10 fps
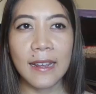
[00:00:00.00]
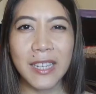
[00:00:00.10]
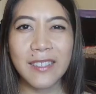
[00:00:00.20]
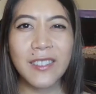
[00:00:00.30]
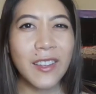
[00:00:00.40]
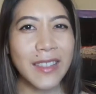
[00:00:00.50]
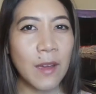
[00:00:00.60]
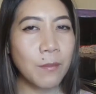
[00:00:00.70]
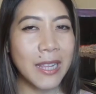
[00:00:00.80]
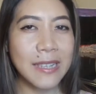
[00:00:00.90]
which is not
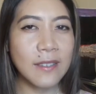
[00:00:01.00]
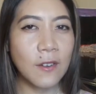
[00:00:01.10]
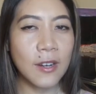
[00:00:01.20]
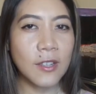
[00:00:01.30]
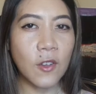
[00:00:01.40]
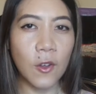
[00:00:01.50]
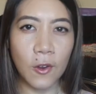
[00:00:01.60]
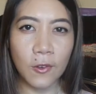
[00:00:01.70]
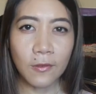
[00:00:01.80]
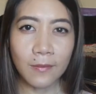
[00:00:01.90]
that pleasant on its
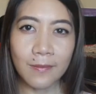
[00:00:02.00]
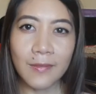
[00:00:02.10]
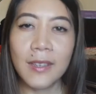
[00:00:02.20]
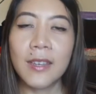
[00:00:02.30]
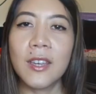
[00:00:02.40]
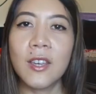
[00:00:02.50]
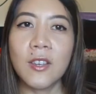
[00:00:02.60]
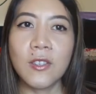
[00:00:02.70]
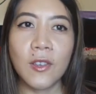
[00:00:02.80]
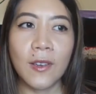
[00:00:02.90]
own.
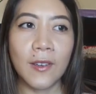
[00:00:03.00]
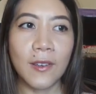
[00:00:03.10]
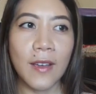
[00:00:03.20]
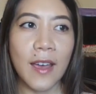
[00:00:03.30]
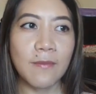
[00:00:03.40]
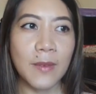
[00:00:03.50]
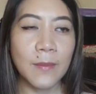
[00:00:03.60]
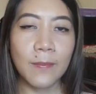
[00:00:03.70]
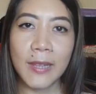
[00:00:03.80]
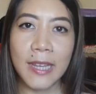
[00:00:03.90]
So I've
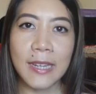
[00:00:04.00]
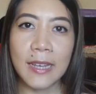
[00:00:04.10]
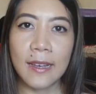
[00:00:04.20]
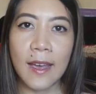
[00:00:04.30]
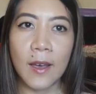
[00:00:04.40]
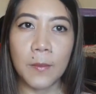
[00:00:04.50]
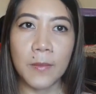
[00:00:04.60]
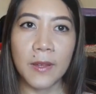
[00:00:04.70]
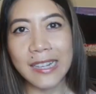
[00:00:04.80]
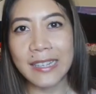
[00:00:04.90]
been blending
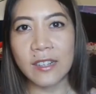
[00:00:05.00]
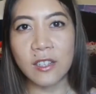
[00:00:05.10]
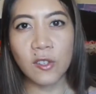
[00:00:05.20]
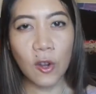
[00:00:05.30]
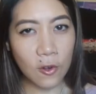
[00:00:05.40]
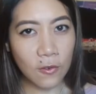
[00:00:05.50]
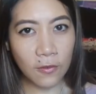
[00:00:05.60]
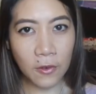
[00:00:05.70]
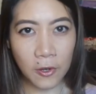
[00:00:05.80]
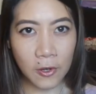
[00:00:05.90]
up things like stone
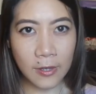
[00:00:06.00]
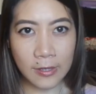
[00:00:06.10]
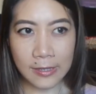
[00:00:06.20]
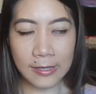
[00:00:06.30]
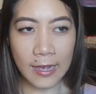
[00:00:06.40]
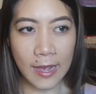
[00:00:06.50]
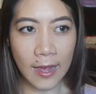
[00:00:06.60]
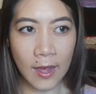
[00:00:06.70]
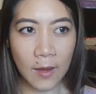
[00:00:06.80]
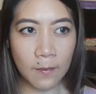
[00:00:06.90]
fruits,
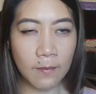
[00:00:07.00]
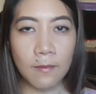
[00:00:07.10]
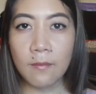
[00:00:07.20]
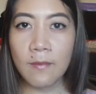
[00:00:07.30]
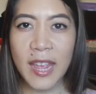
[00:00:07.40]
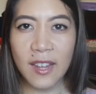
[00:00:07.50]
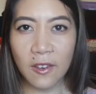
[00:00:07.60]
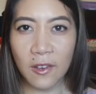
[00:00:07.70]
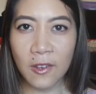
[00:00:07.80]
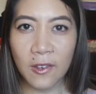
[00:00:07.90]

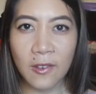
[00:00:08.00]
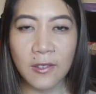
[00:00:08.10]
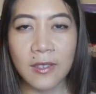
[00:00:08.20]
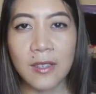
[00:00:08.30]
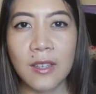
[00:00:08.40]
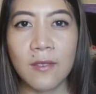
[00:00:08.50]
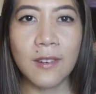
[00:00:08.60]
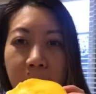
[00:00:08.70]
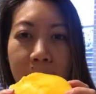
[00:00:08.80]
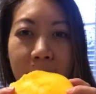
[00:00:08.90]
mangoes,
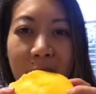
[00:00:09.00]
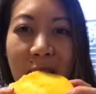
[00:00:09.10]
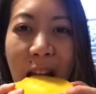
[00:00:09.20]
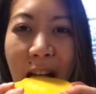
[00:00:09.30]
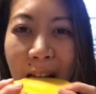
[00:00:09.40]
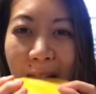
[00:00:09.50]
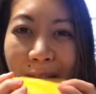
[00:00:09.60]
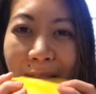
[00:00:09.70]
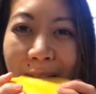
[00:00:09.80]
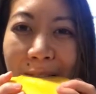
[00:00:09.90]
frozen
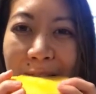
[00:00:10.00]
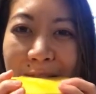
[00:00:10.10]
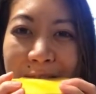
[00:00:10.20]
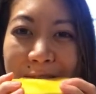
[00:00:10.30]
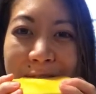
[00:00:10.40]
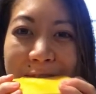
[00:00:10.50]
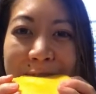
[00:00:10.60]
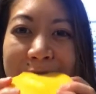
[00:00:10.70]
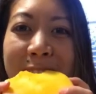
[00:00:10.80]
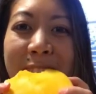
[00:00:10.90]
berries, frozen
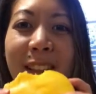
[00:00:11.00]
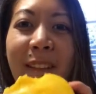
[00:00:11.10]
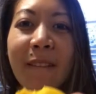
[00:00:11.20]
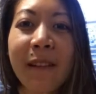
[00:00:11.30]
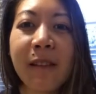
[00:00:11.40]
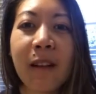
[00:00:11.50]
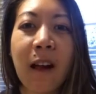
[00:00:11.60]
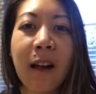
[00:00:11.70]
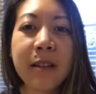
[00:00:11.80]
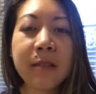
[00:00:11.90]
bananas, blending it up
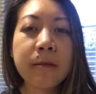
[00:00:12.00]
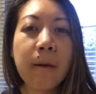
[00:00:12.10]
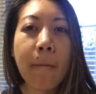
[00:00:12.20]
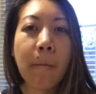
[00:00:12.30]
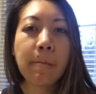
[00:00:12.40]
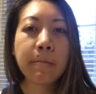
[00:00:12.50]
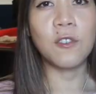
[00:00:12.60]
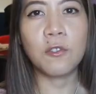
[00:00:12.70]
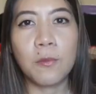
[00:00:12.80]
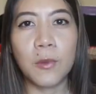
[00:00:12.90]
really thick in the
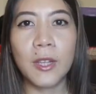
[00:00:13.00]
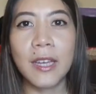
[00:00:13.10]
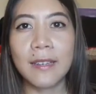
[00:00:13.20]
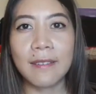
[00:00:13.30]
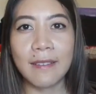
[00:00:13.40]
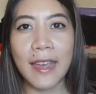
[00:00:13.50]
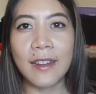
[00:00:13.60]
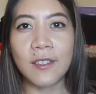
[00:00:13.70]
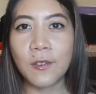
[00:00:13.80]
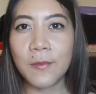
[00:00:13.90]
NutriBullet,
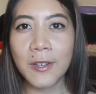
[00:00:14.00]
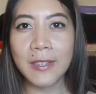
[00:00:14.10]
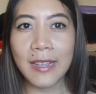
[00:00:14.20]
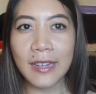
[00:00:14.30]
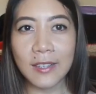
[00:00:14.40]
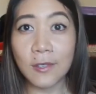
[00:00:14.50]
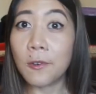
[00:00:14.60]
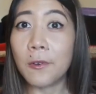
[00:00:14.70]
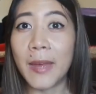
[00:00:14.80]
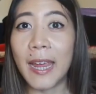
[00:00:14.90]
and it's almost like a
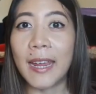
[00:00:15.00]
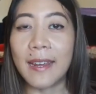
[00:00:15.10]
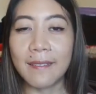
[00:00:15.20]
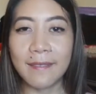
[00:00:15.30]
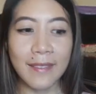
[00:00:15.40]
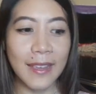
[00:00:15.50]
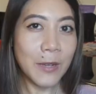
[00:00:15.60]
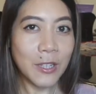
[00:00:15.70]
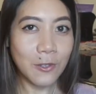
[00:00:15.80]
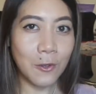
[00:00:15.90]
sorbet,
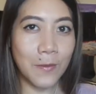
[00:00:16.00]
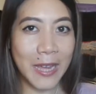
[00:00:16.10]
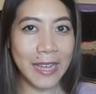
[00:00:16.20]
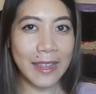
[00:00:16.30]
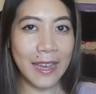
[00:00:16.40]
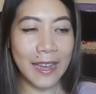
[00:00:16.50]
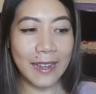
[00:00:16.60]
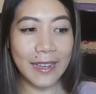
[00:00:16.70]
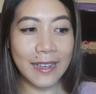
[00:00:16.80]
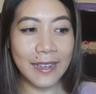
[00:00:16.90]
but sorbet
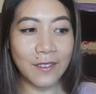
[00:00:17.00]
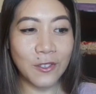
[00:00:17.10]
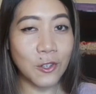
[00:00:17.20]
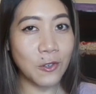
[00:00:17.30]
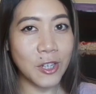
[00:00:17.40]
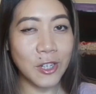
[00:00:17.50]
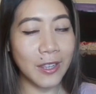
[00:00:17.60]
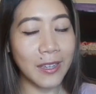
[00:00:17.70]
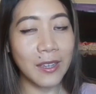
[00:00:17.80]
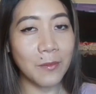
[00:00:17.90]
that is
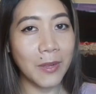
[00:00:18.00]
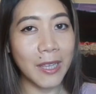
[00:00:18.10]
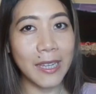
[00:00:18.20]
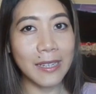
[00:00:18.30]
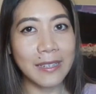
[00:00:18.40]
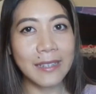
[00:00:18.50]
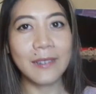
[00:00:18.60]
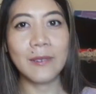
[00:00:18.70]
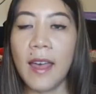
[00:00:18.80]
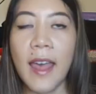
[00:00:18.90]
nutritionally complete.
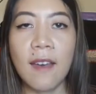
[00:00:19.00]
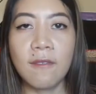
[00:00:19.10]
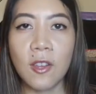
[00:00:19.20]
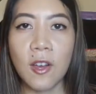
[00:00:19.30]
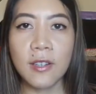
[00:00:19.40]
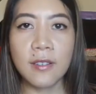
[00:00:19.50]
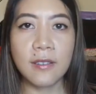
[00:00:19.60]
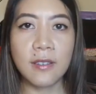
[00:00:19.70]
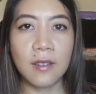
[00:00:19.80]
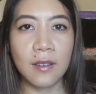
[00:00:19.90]
I have
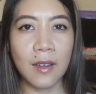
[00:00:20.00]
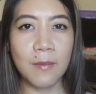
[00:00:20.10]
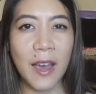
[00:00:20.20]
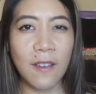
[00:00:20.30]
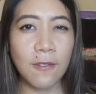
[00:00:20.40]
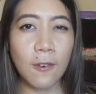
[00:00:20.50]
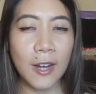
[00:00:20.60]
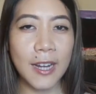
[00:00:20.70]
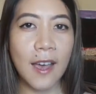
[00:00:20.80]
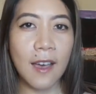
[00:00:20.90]
lost about
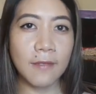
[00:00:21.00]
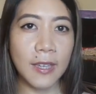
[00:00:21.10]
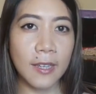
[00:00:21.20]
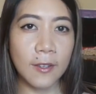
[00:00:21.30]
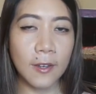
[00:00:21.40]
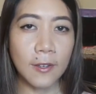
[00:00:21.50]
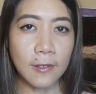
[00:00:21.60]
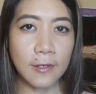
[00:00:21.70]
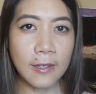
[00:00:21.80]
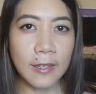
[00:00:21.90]
4.5
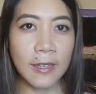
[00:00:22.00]
kilos,